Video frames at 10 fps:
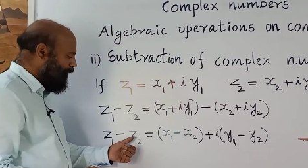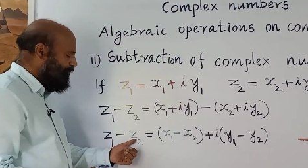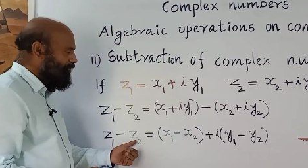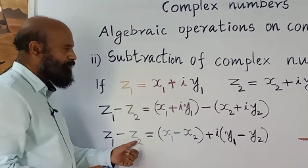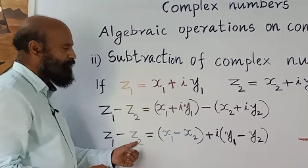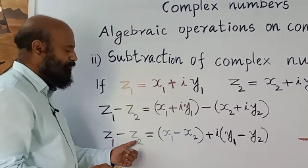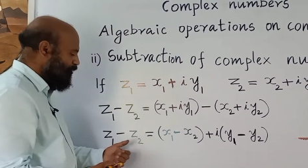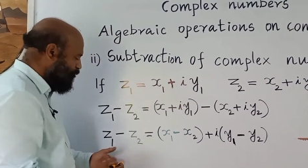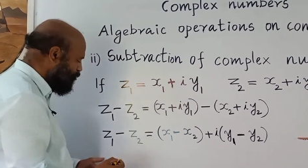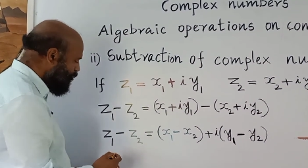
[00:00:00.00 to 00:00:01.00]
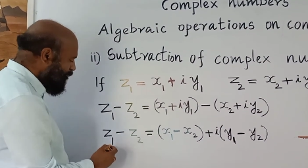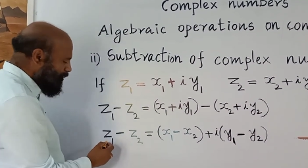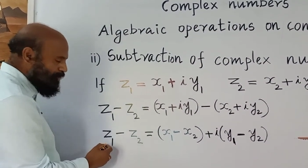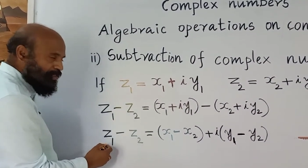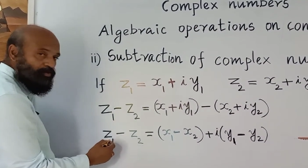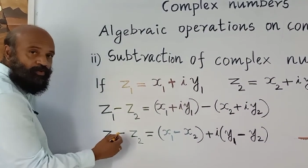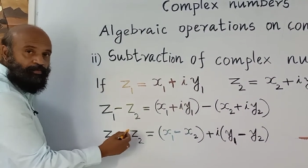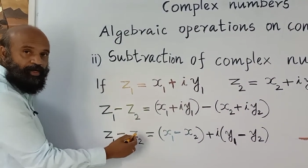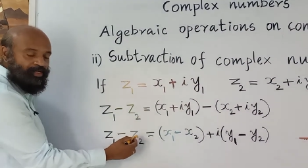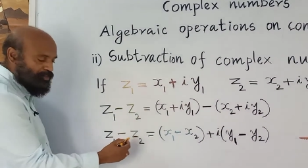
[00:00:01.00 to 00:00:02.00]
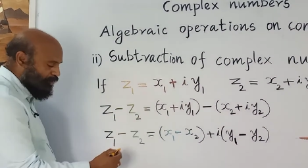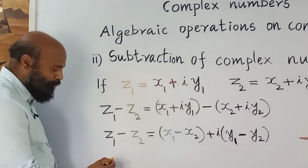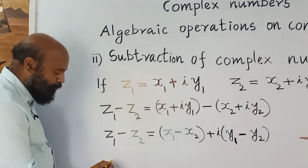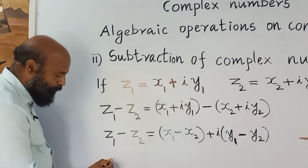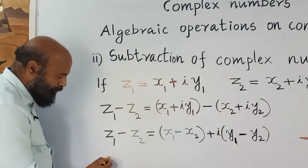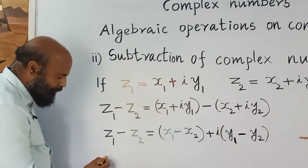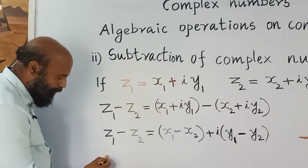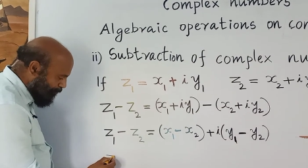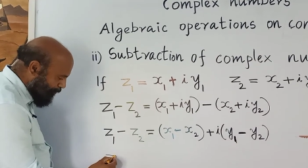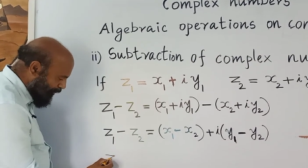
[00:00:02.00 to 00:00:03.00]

minus z2. z1 minus z2 is same